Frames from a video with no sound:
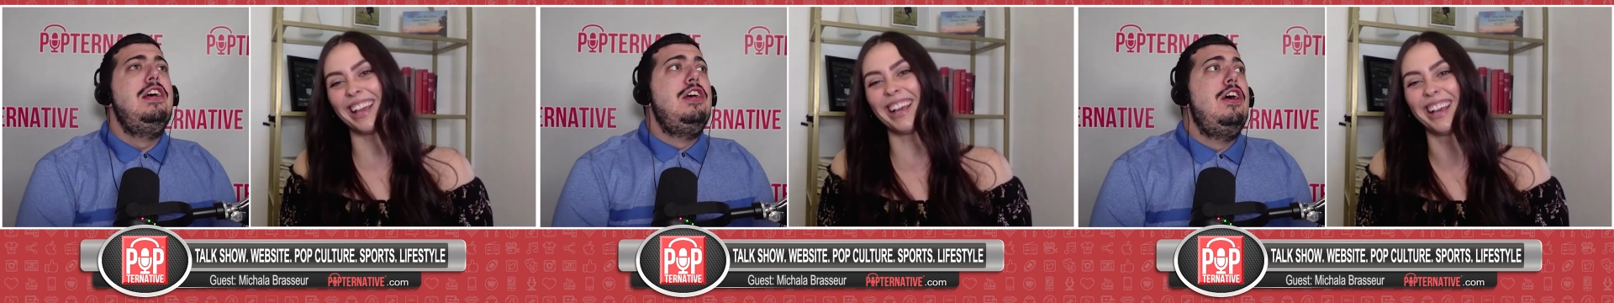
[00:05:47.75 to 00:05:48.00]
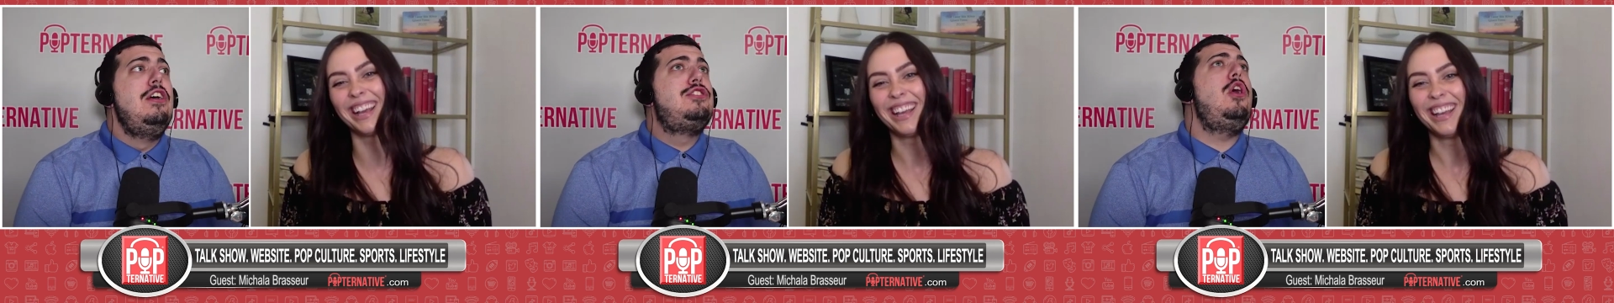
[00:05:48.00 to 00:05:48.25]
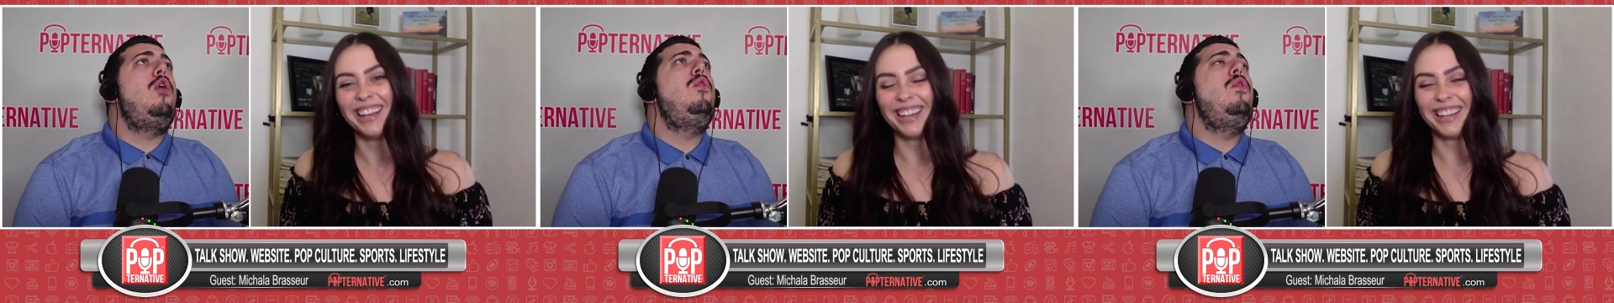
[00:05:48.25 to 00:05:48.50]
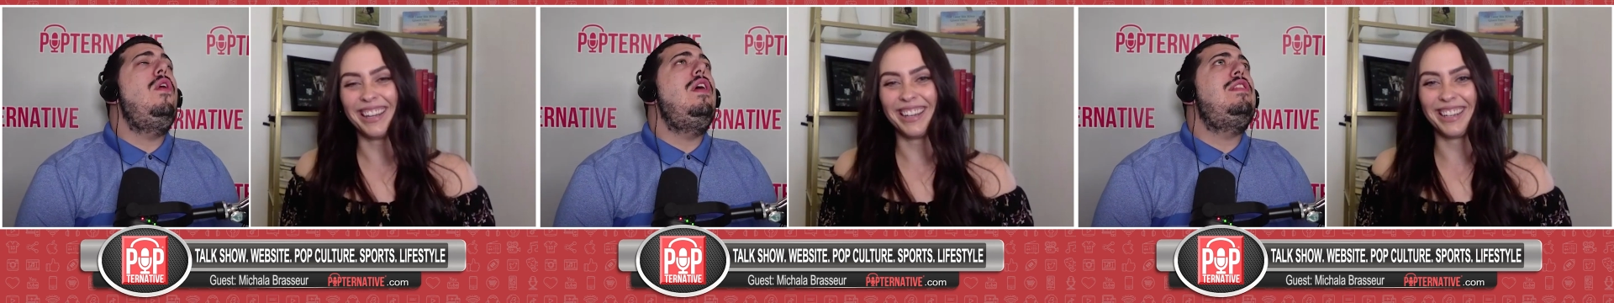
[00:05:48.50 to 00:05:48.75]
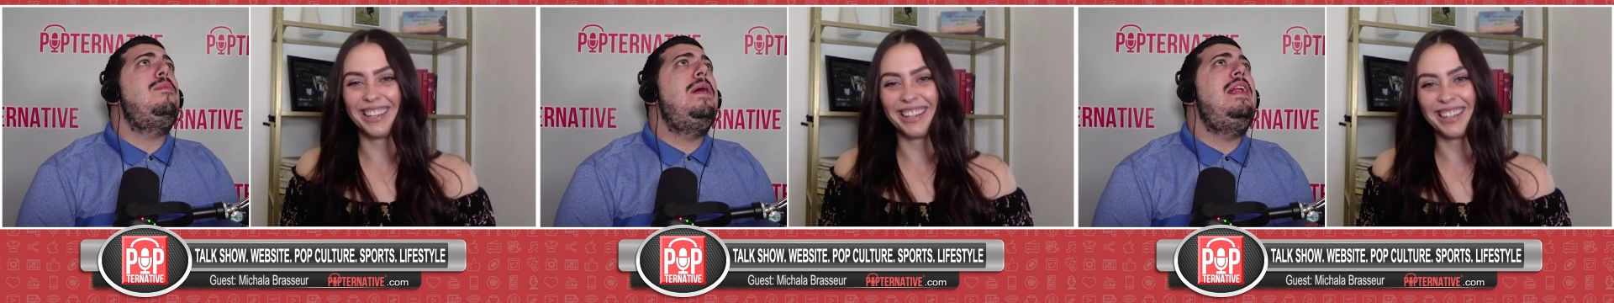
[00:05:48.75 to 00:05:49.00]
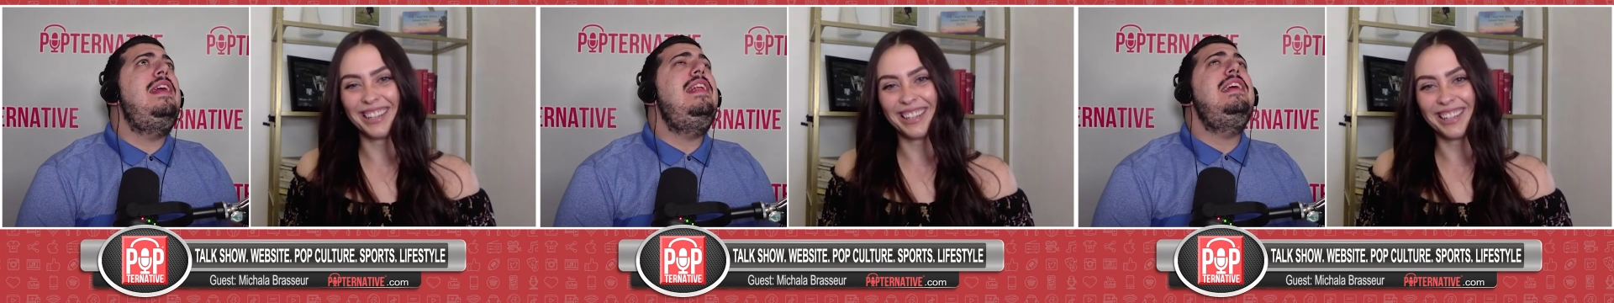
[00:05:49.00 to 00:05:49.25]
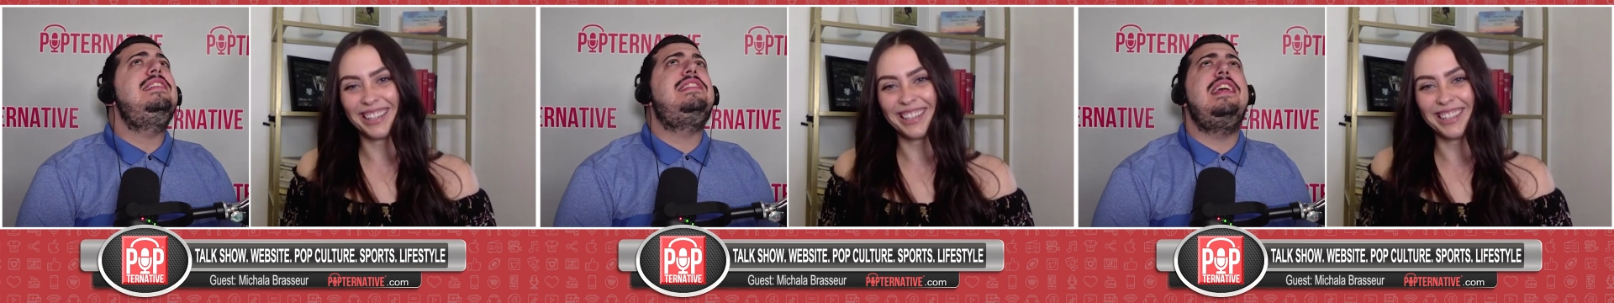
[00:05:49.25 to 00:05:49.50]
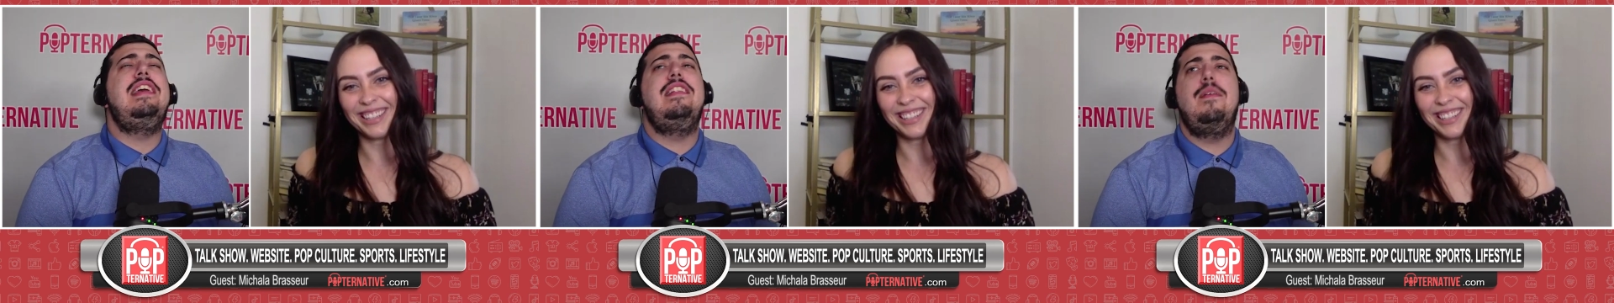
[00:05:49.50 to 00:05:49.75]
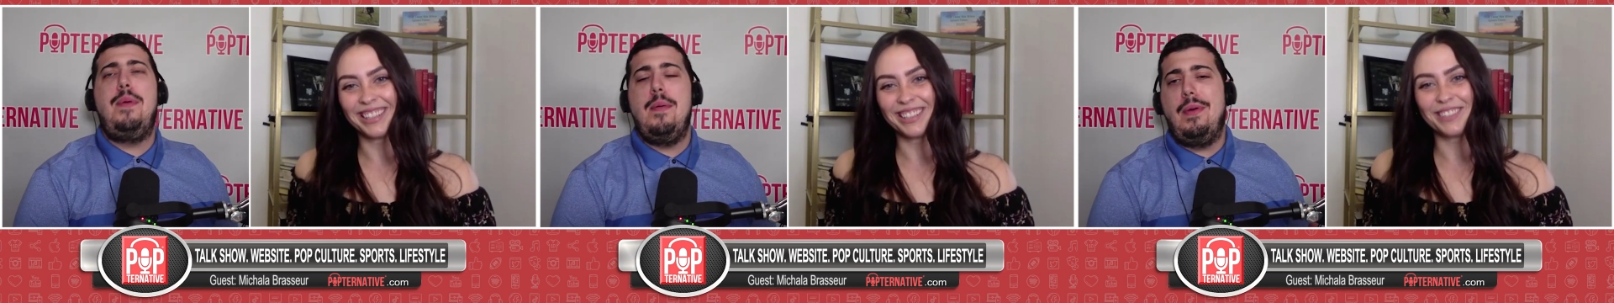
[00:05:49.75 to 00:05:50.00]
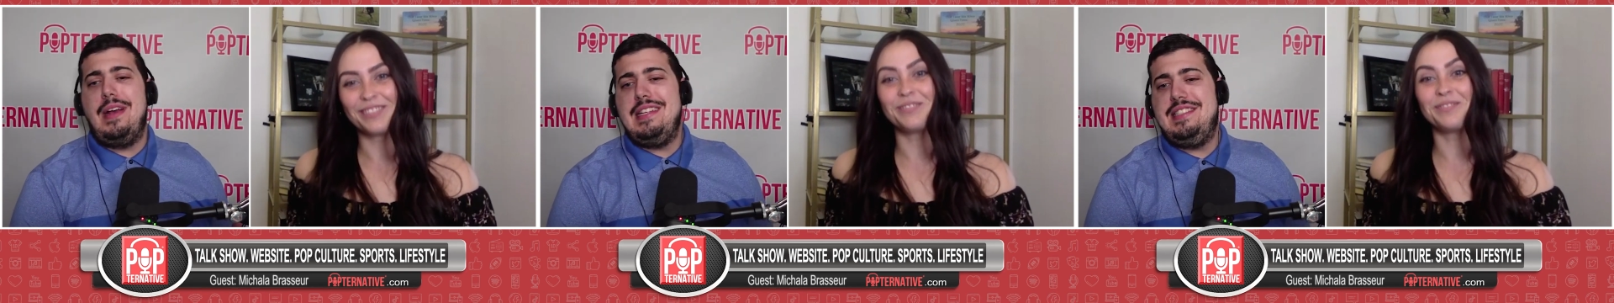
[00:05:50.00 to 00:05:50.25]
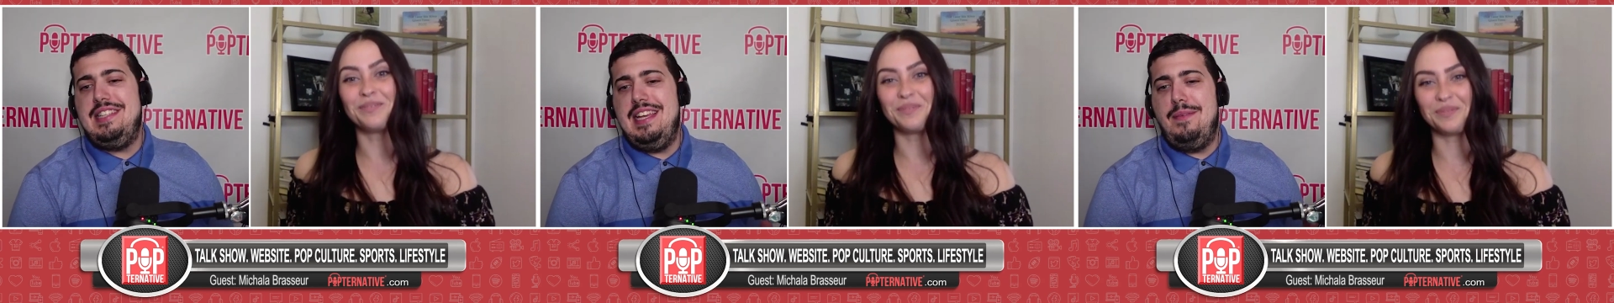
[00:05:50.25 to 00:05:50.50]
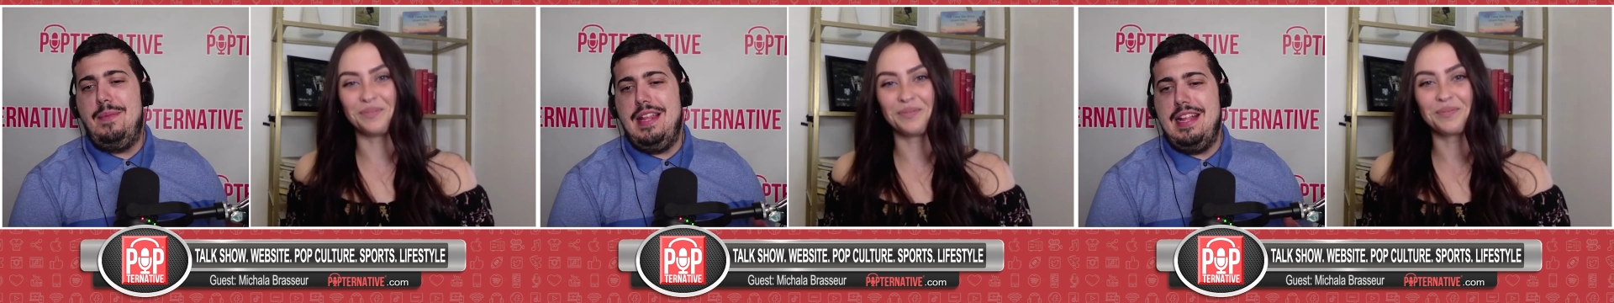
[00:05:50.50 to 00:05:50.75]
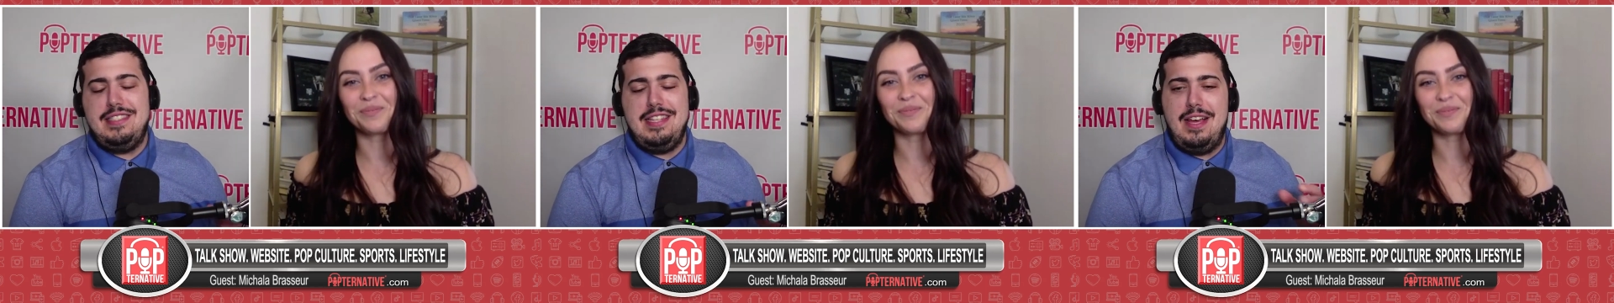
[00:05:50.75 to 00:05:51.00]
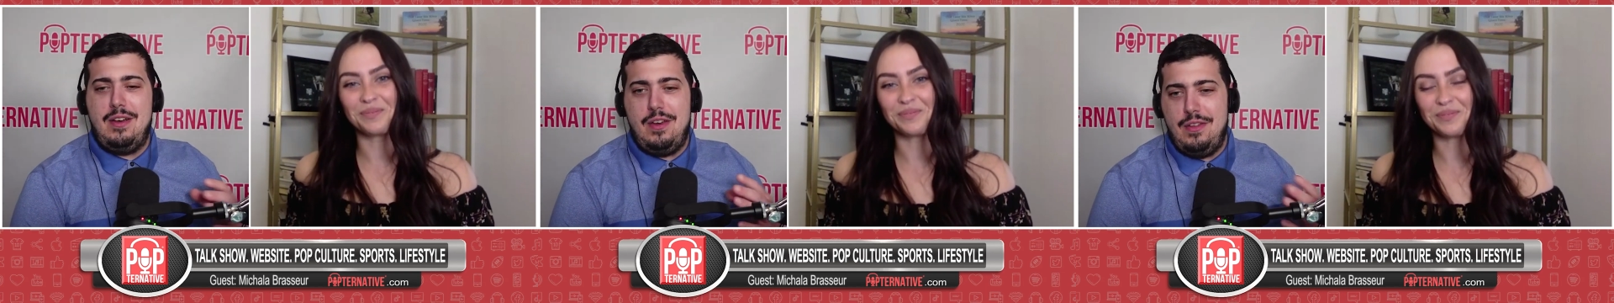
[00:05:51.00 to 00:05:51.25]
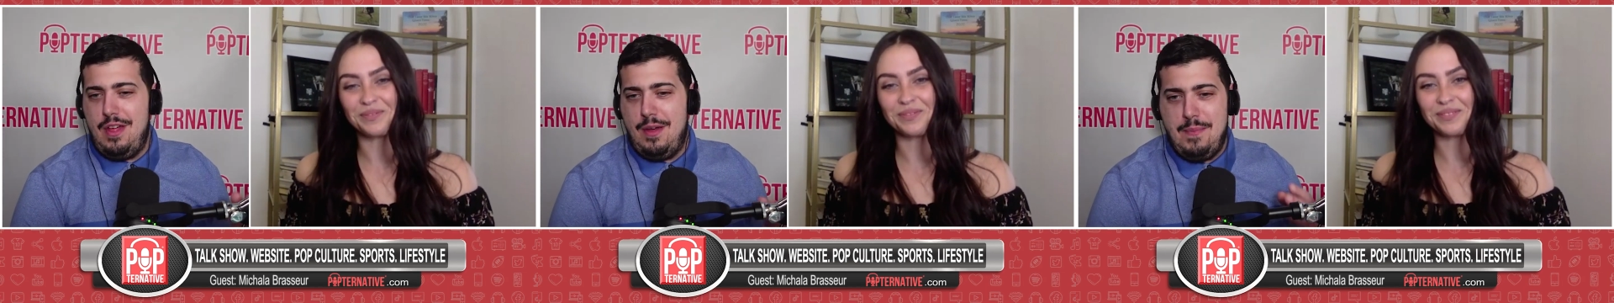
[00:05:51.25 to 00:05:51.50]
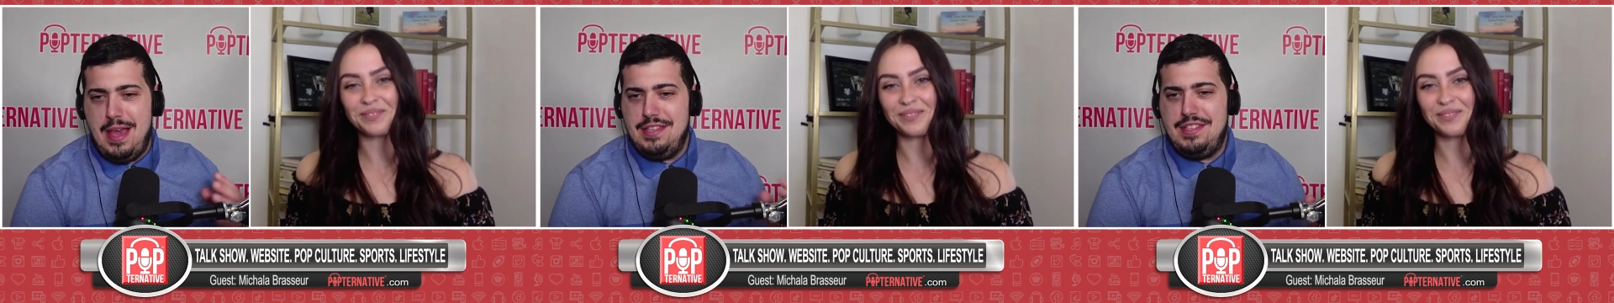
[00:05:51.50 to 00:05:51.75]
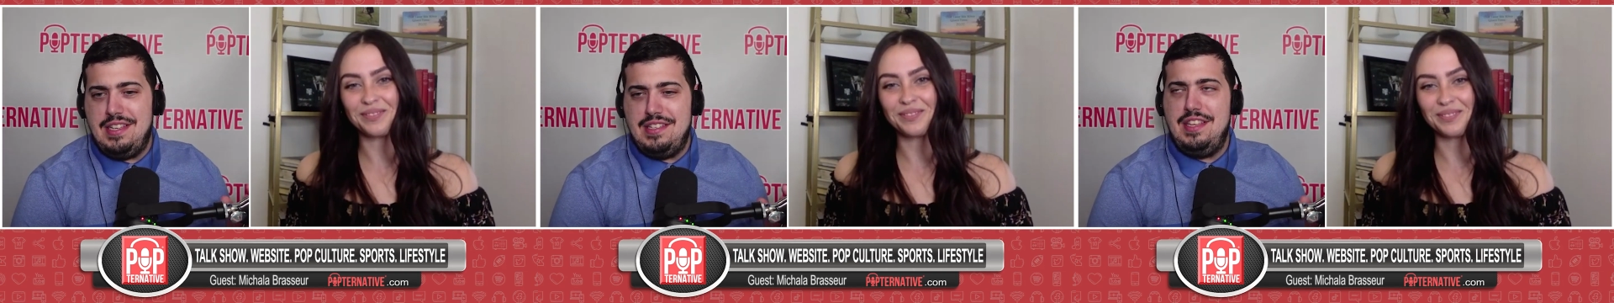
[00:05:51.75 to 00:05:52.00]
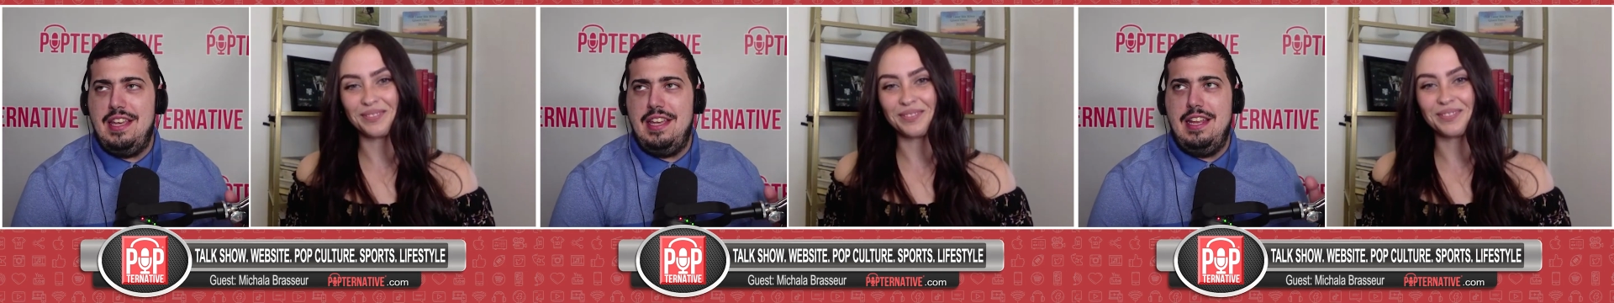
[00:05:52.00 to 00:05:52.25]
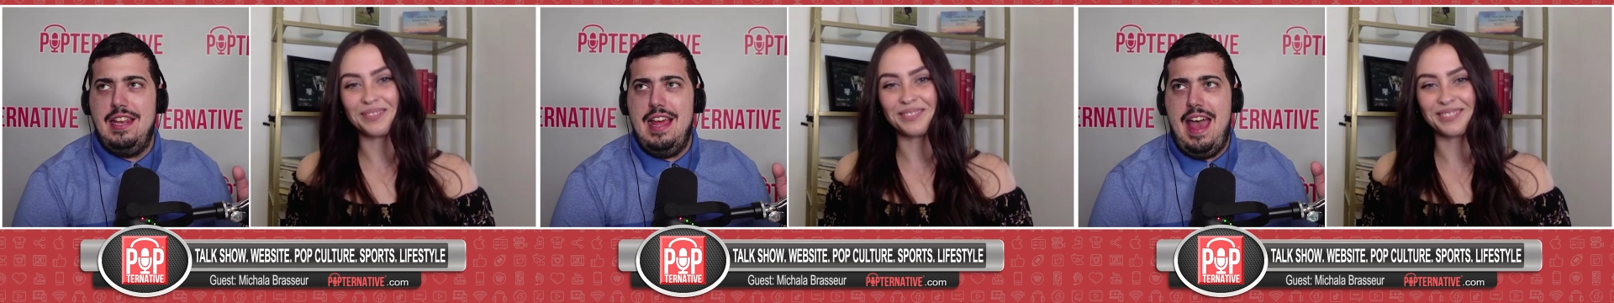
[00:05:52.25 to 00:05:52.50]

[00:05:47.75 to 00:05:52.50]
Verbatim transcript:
Speaker 1: Like, so the panini scene that people are gonna see, I mean, that's like amazing scene.